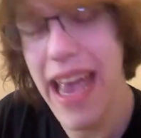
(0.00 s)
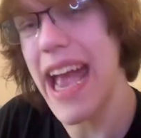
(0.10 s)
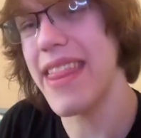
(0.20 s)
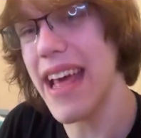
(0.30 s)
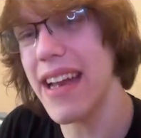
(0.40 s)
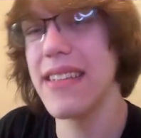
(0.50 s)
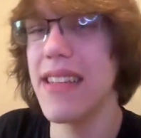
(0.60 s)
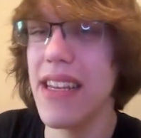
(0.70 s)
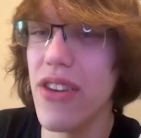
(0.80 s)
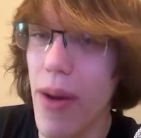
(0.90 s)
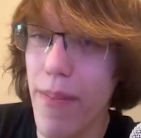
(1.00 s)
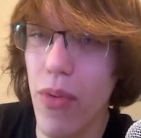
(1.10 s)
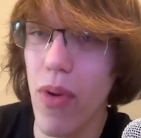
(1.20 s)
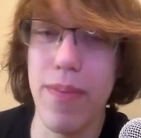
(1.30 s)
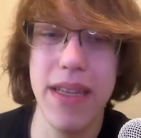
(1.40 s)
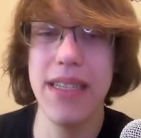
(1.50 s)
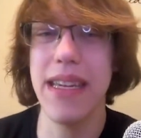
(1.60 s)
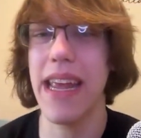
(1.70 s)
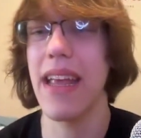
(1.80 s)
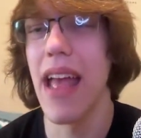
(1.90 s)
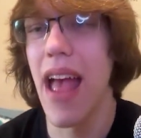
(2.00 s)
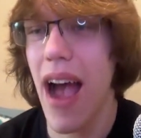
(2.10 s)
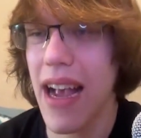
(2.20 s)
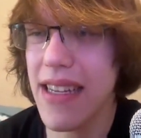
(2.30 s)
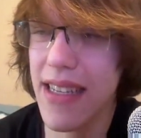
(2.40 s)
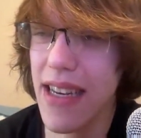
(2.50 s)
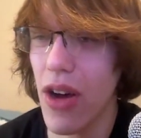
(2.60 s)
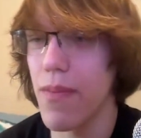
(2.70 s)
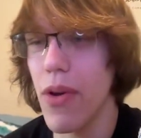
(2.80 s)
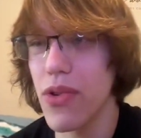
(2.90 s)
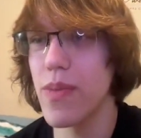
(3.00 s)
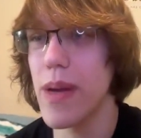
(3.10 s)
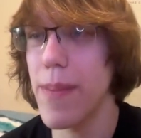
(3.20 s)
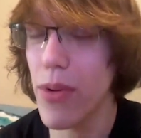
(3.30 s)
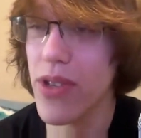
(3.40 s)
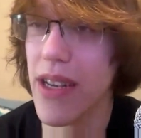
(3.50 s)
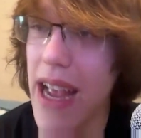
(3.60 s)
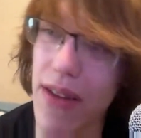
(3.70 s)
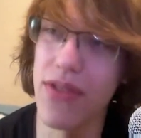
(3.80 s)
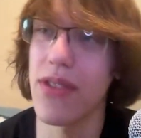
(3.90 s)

And that is the #1 mistake I see on most people's accounts